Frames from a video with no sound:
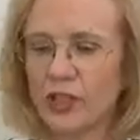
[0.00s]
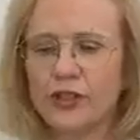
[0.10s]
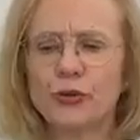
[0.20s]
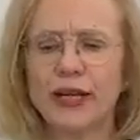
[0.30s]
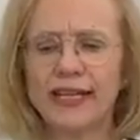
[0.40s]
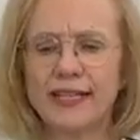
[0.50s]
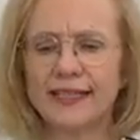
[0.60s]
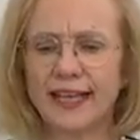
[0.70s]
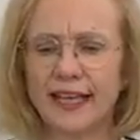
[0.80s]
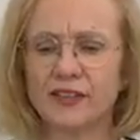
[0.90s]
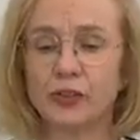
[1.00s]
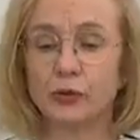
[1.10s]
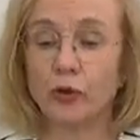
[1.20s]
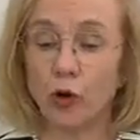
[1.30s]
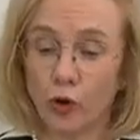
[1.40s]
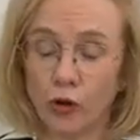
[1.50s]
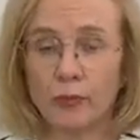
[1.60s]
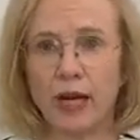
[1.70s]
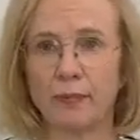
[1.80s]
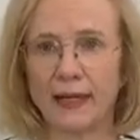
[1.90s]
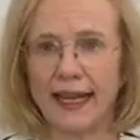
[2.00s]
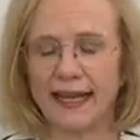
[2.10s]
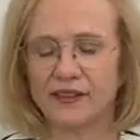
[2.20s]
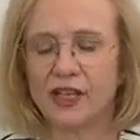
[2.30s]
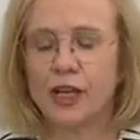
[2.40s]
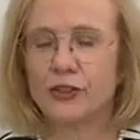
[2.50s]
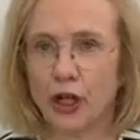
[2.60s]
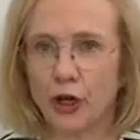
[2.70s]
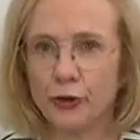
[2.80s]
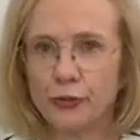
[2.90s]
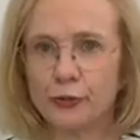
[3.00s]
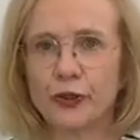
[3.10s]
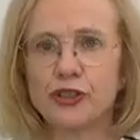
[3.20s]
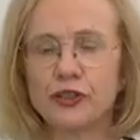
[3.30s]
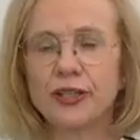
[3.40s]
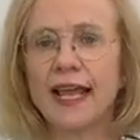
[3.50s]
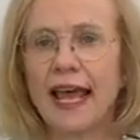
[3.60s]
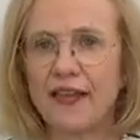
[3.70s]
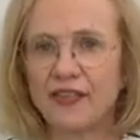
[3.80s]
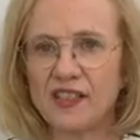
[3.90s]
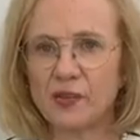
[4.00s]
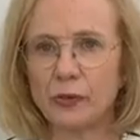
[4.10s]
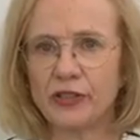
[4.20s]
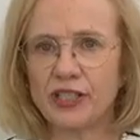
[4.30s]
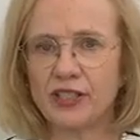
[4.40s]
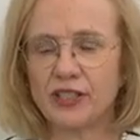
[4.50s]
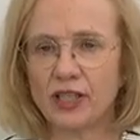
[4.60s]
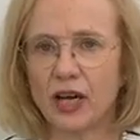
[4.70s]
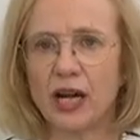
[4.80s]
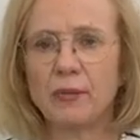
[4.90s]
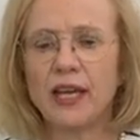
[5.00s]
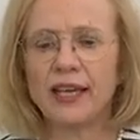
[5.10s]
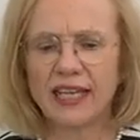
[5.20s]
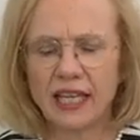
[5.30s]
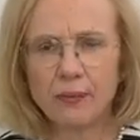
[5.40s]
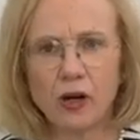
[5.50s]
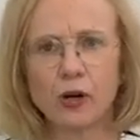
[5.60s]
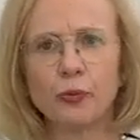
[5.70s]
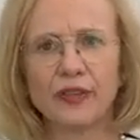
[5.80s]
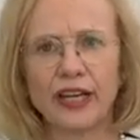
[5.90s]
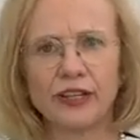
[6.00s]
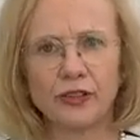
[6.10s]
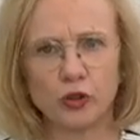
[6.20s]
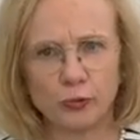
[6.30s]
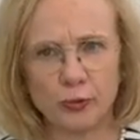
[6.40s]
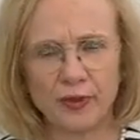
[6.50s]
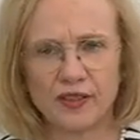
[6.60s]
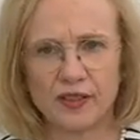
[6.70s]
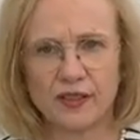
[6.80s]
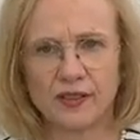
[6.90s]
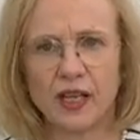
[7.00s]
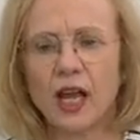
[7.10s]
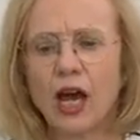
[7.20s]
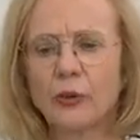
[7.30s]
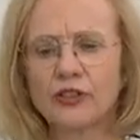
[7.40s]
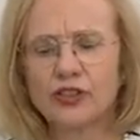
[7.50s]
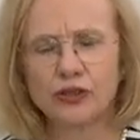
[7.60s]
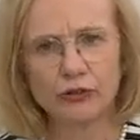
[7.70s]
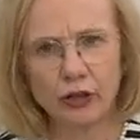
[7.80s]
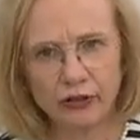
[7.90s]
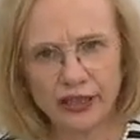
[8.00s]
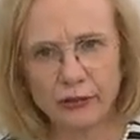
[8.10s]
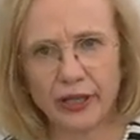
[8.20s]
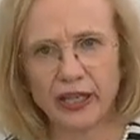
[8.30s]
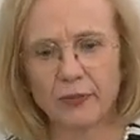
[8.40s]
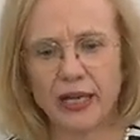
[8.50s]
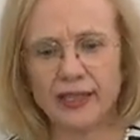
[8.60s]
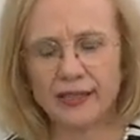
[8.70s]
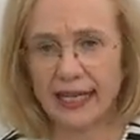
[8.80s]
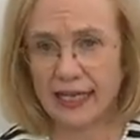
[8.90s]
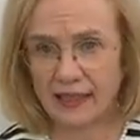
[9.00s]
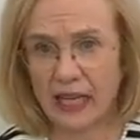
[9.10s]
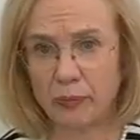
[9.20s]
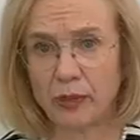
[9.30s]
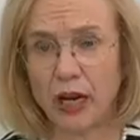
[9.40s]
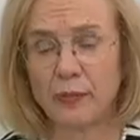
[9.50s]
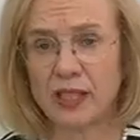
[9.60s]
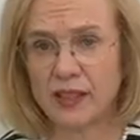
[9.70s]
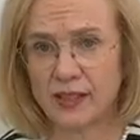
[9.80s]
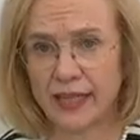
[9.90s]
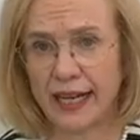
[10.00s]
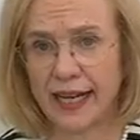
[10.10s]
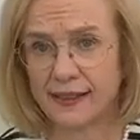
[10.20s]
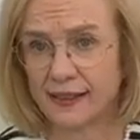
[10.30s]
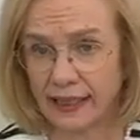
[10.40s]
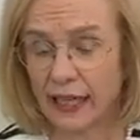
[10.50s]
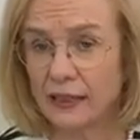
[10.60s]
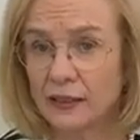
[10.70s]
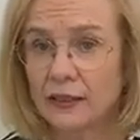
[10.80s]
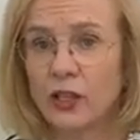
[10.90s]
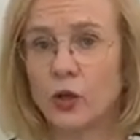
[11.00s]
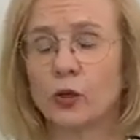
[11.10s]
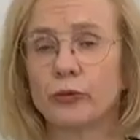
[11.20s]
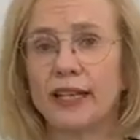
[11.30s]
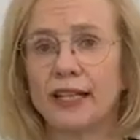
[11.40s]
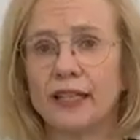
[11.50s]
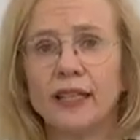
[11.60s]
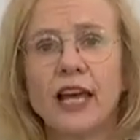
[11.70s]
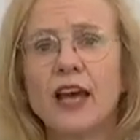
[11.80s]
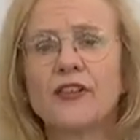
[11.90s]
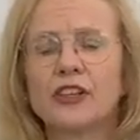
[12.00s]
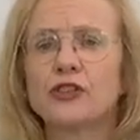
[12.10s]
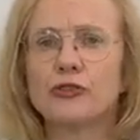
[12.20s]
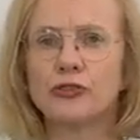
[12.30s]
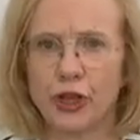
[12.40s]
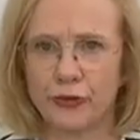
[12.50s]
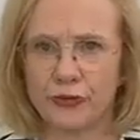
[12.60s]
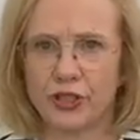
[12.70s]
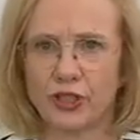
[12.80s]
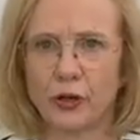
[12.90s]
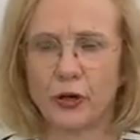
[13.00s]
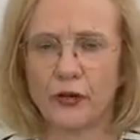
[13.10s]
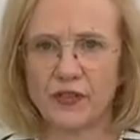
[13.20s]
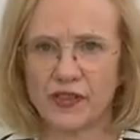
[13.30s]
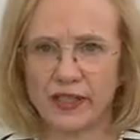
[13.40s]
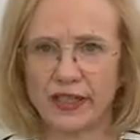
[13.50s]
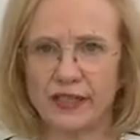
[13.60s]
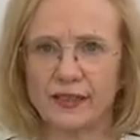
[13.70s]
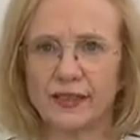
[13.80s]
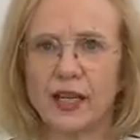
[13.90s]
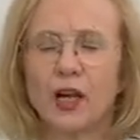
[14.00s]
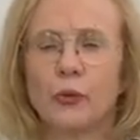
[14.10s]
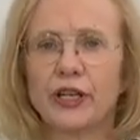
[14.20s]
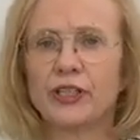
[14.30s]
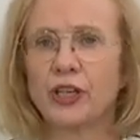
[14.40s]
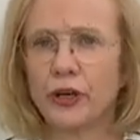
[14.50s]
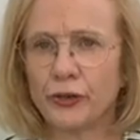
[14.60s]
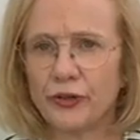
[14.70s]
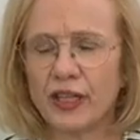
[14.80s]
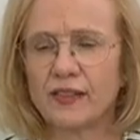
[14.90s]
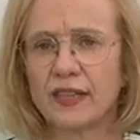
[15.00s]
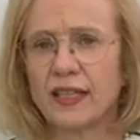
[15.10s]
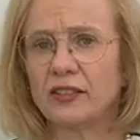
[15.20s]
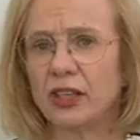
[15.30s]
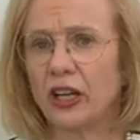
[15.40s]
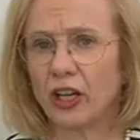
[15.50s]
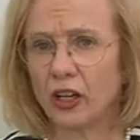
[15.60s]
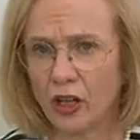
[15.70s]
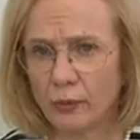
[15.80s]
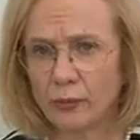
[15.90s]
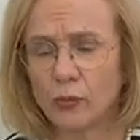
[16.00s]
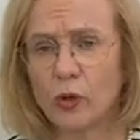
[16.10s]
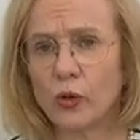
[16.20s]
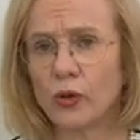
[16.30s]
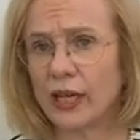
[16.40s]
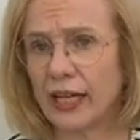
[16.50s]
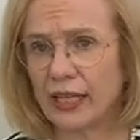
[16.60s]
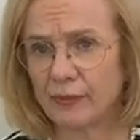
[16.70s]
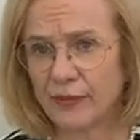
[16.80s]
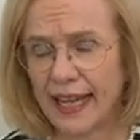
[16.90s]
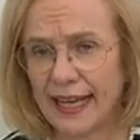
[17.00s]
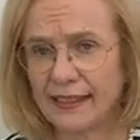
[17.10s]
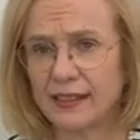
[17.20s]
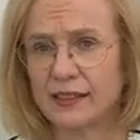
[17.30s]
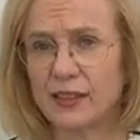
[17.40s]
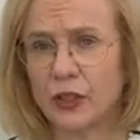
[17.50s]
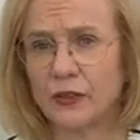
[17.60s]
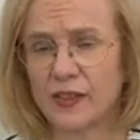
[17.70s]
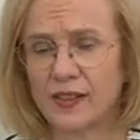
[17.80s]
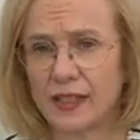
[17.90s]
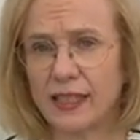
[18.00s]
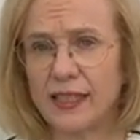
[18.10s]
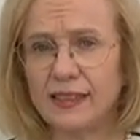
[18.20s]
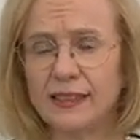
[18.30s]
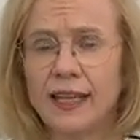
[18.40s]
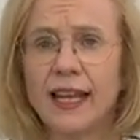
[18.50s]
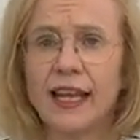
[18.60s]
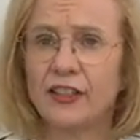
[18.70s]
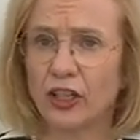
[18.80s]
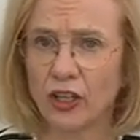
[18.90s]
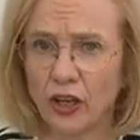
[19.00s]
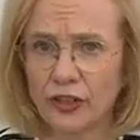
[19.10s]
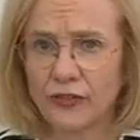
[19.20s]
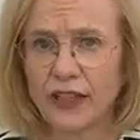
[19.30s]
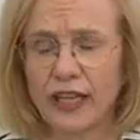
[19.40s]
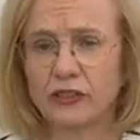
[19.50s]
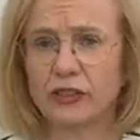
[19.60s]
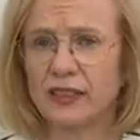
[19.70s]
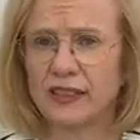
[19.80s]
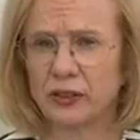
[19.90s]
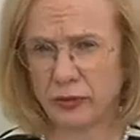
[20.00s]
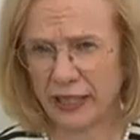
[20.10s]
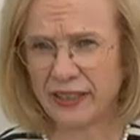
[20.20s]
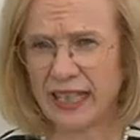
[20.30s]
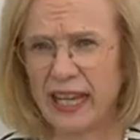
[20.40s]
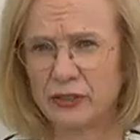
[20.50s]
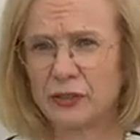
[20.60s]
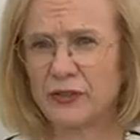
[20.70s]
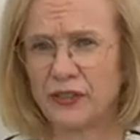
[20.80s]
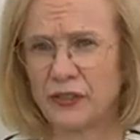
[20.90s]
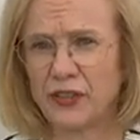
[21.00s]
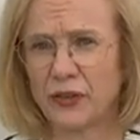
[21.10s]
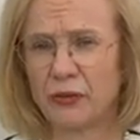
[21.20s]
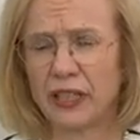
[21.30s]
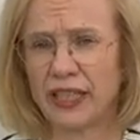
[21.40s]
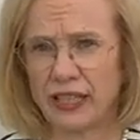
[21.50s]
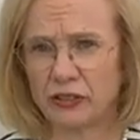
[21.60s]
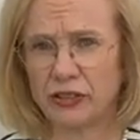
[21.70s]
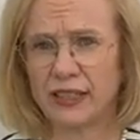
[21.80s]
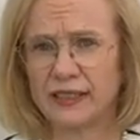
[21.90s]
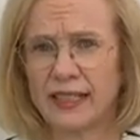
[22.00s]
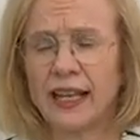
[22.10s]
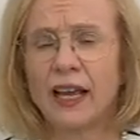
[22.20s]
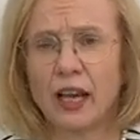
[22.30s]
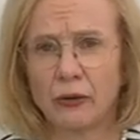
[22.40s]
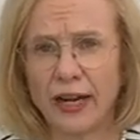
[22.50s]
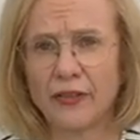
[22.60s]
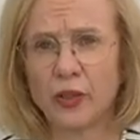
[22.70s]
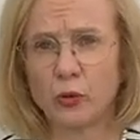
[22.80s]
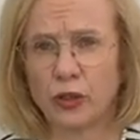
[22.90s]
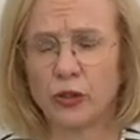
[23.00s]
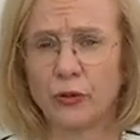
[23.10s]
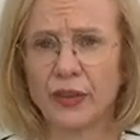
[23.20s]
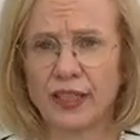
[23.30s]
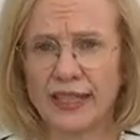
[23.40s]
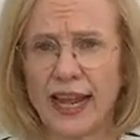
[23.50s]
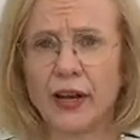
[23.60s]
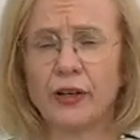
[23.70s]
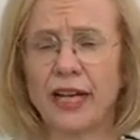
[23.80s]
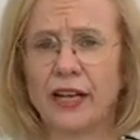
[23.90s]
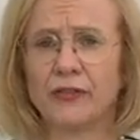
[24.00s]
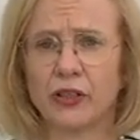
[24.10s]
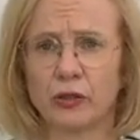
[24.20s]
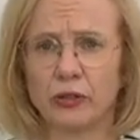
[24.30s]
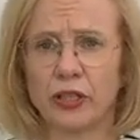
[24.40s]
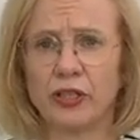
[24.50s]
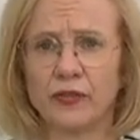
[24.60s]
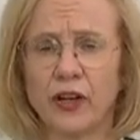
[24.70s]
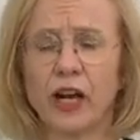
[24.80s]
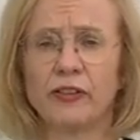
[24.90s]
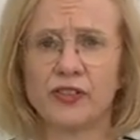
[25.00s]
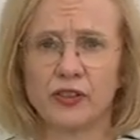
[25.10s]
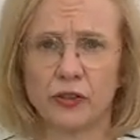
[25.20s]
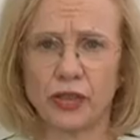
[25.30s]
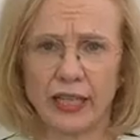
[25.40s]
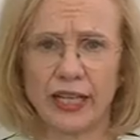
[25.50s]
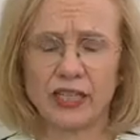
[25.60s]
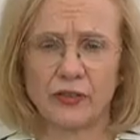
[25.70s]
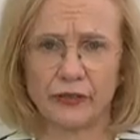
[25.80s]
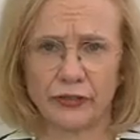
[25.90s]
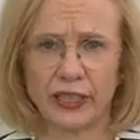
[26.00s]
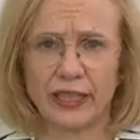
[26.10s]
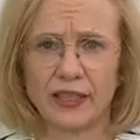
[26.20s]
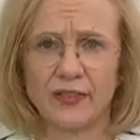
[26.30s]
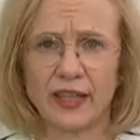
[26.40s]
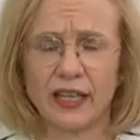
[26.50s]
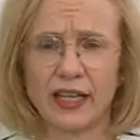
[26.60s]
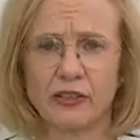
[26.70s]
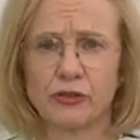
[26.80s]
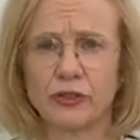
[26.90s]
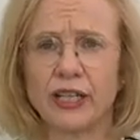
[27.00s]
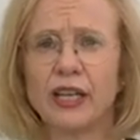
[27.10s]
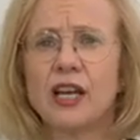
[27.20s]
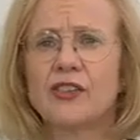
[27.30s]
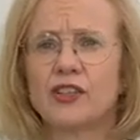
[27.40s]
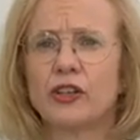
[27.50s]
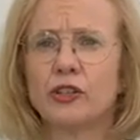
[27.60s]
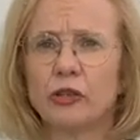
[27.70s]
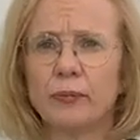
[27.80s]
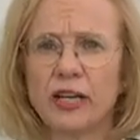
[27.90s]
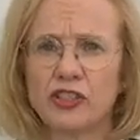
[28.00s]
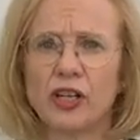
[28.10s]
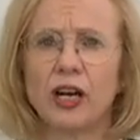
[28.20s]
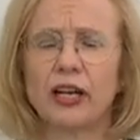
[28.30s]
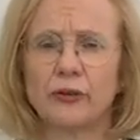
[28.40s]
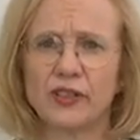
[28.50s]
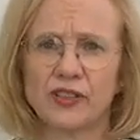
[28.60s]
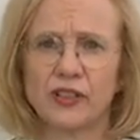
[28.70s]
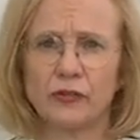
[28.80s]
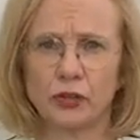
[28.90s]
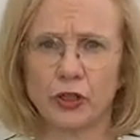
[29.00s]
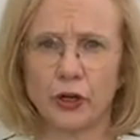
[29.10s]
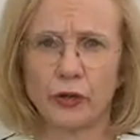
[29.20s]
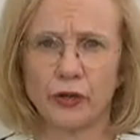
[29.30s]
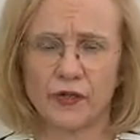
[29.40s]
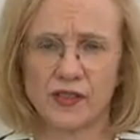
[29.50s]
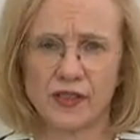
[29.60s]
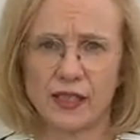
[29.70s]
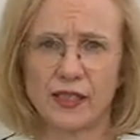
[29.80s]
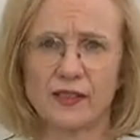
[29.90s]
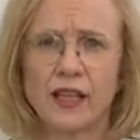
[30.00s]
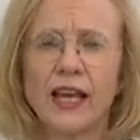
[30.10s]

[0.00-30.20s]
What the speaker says: Do I need to cancel all my plans? No, we should, at this point in time, keep on with our normal business. I would strongly recommend, as our Prime Minister has done already, that you don't go overseas. We know that there are a lot more cases overseas in a lot of countries. There's around 153 countries around the world that now have the coronavirus circulating freely in their country. So you're at much higher risk if you go overseas.